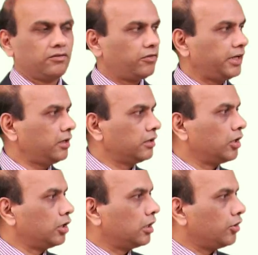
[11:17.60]
Fine.
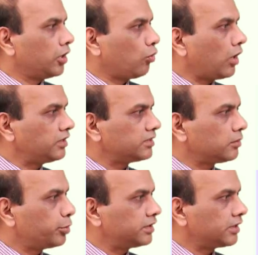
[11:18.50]
Now what is the
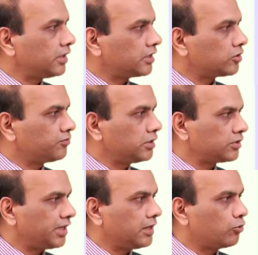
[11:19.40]
percentage of
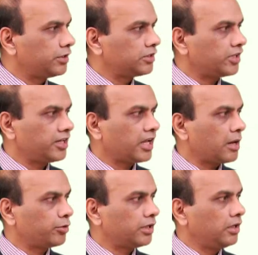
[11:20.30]
this equity share
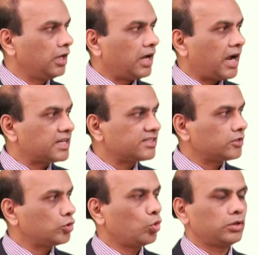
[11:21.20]
capital as a
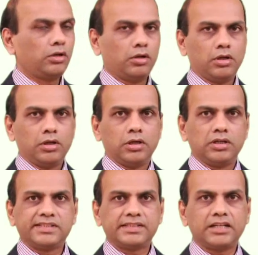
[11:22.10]
total
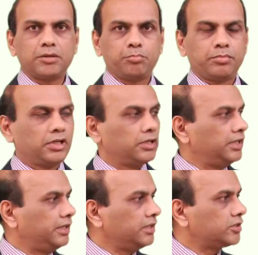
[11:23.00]
setup?
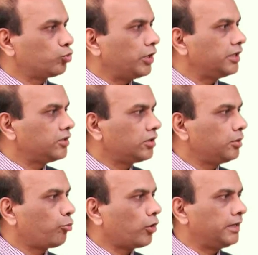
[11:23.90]
It is
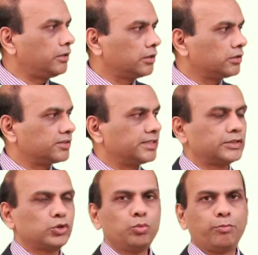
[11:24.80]

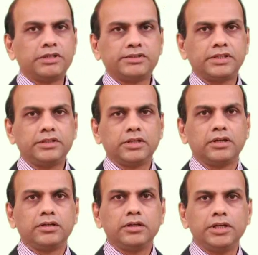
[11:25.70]
23.62%
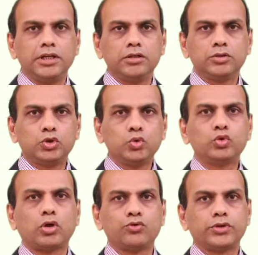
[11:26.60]
in
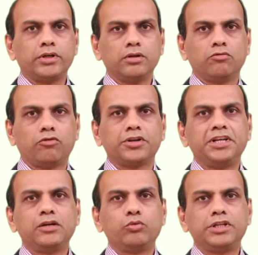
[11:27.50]
2000 for
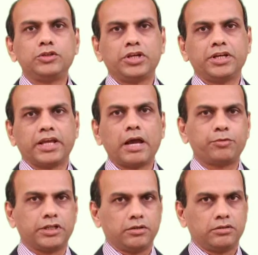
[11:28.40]
equity share
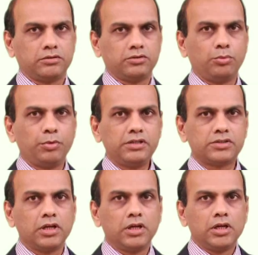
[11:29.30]
capital. That means